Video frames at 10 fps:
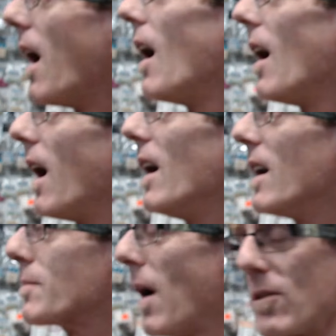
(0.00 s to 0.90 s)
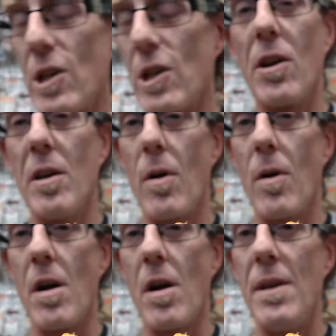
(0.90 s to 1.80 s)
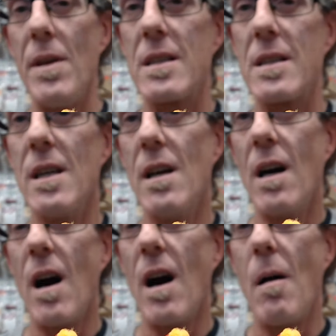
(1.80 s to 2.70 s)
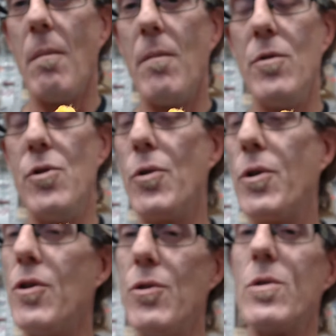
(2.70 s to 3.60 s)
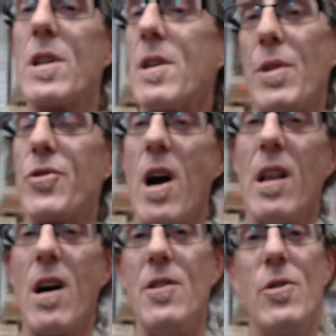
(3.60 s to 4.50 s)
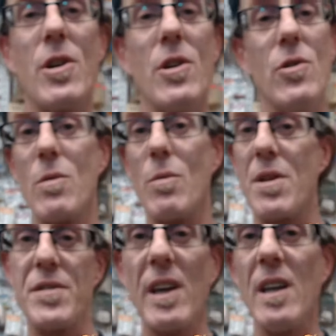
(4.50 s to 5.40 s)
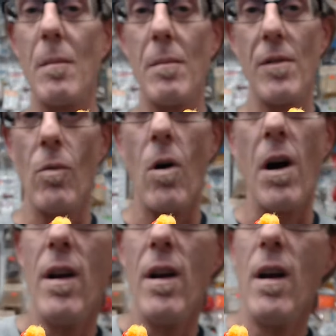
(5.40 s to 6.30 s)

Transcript: on the bottom. It's bouncing along on the bottom. And this, um, you can use this with a dry line. You can use it with a sinking tip if you want.